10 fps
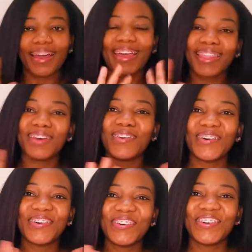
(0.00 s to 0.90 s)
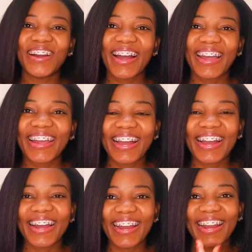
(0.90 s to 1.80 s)
Hello,
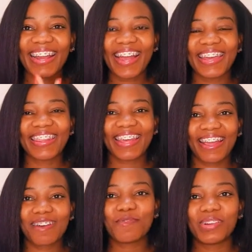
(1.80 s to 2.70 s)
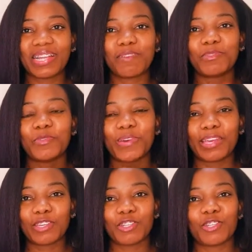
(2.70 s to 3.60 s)
hi there. Welcome to my
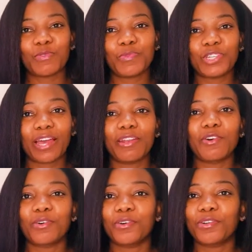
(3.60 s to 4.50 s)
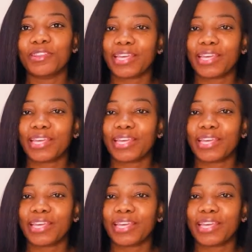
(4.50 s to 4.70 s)
YouTube channel.